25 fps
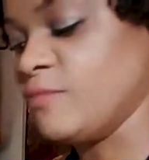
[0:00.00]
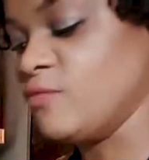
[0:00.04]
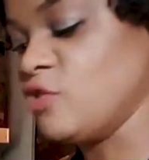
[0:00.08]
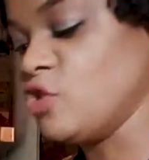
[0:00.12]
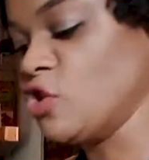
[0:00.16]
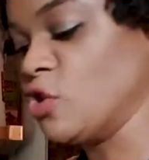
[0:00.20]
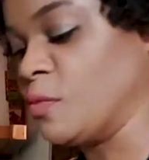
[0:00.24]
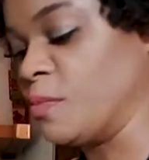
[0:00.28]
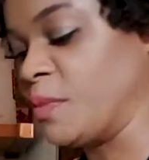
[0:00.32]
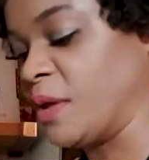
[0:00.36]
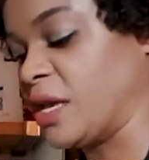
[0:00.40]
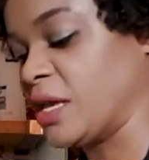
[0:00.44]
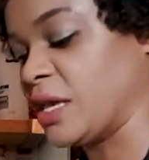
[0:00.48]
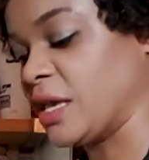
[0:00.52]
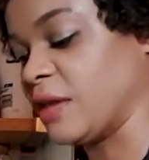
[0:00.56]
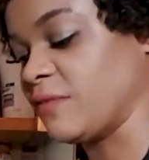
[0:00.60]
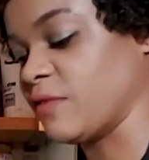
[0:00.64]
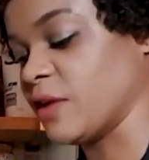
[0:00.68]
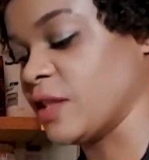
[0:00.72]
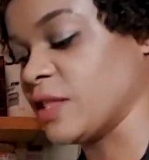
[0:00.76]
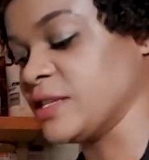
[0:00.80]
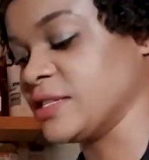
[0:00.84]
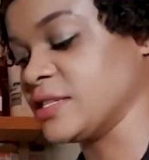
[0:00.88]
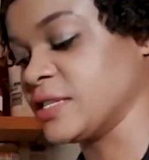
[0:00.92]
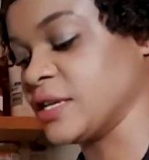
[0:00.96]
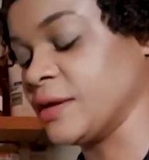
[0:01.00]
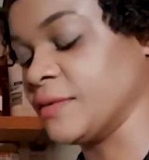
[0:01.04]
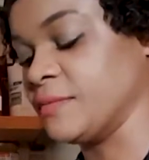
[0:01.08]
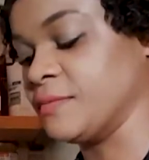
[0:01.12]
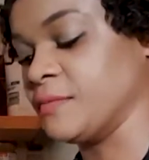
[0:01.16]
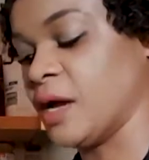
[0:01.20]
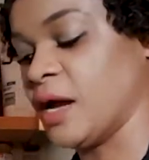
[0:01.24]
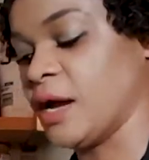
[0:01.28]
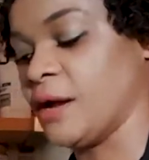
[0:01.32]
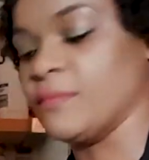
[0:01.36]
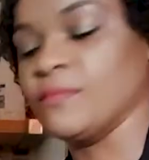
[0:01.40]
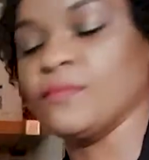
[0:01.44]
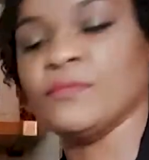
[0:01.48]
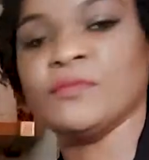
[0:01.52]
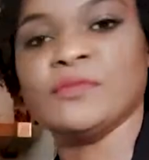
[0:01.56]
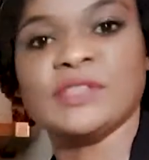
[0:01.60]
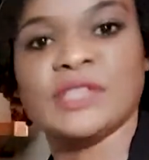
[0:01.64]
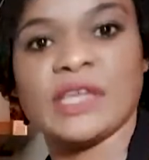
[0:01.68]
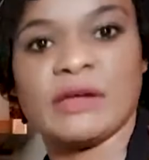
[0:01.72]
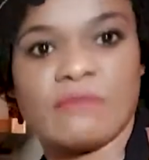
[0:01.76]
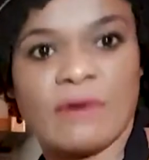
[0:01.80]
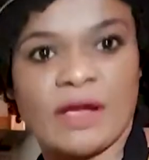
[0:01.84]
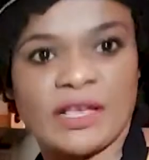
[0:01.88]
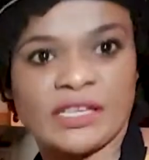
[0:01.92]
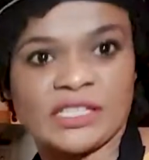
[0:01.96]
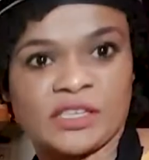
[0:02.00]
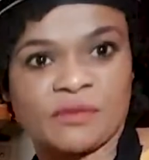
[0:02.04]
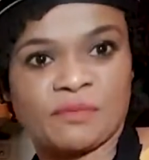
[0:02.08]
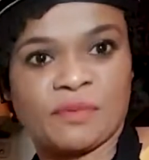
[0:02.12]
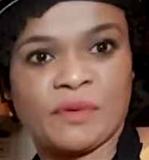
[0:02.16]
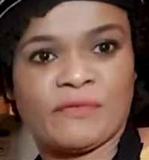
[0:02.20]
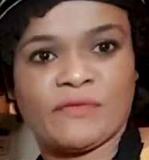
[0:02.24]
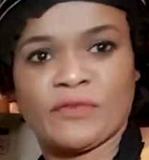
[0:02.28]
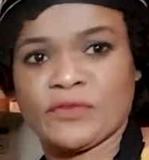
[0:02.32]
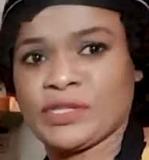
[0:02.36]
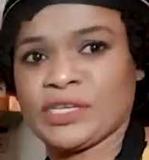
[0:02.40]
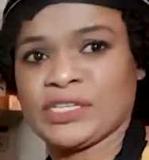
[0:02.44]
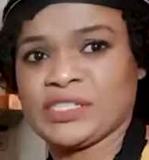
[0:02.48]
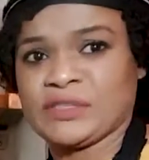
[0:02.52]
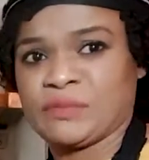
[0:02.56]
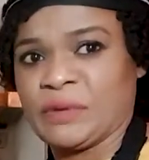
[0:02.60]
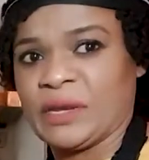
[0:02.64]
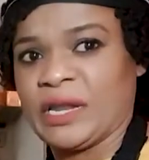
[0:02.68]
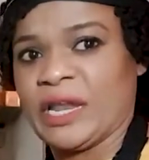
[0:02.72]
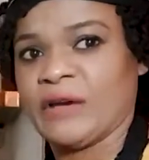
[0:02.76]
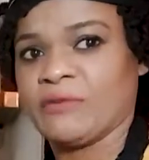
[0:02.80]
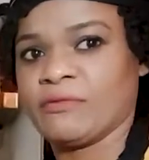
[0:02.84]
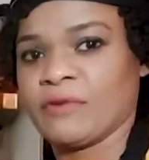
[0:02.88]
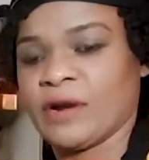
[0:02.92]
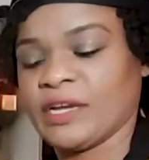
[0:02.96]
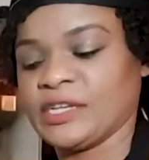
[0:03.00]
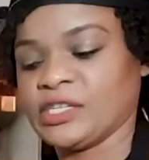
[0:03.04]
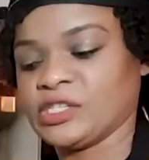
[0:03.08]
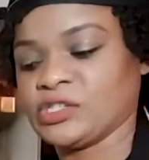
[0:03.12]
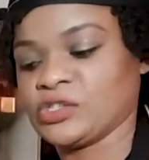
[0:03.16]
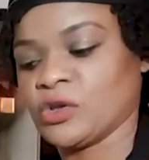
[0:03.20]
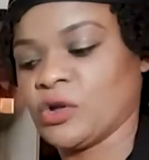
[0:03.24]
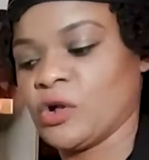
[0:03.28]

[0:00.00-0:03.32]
You'll be given some the recipe for this pilau rice,